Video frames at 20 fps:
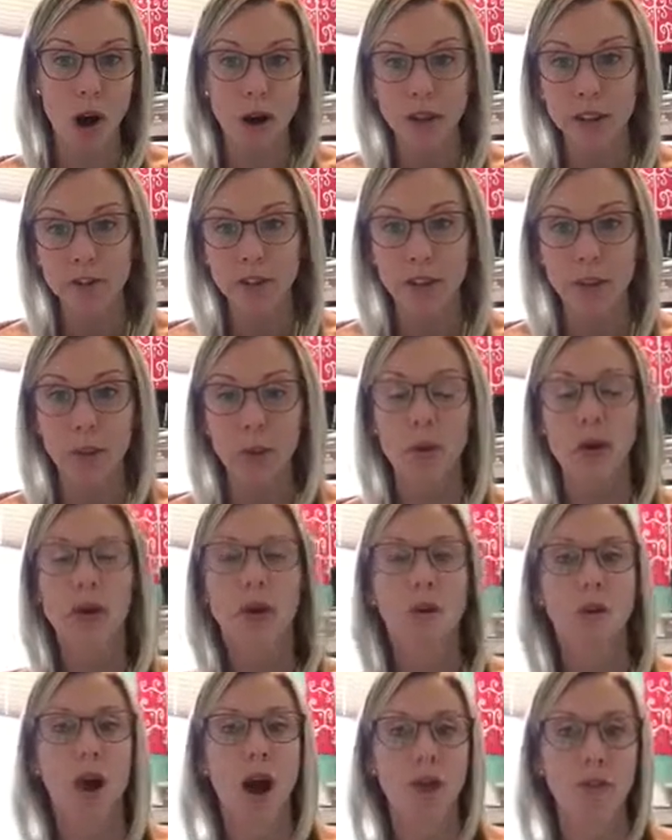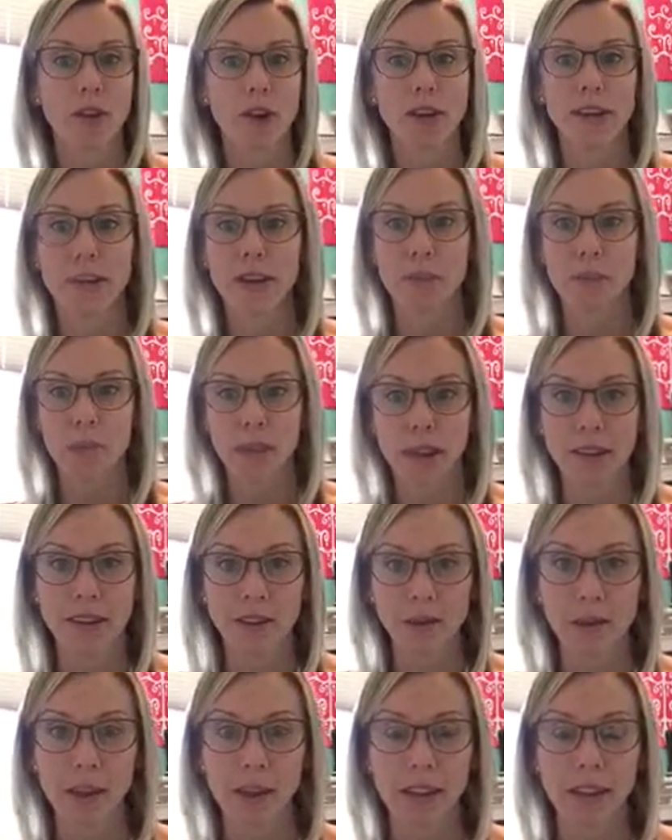all of you. I've rented a big
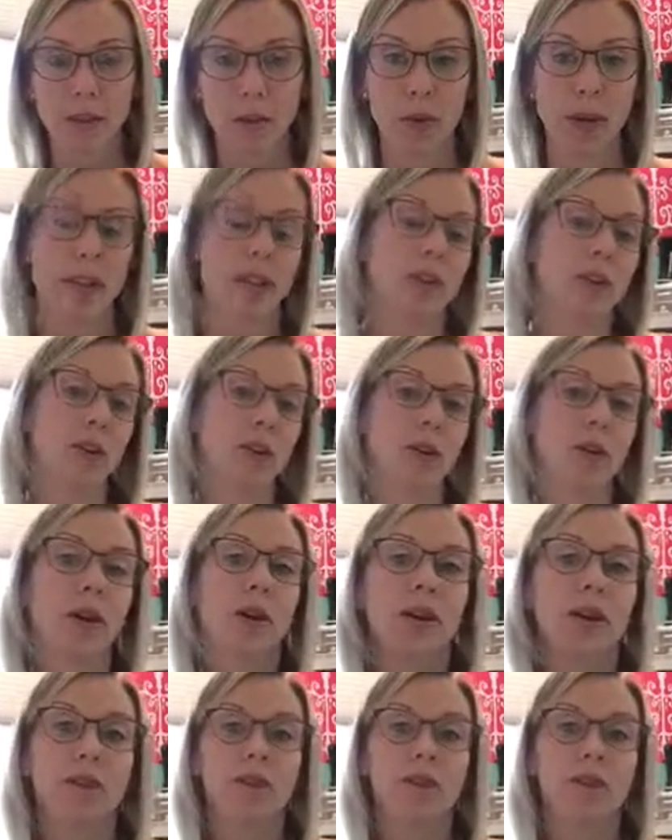suite so we can do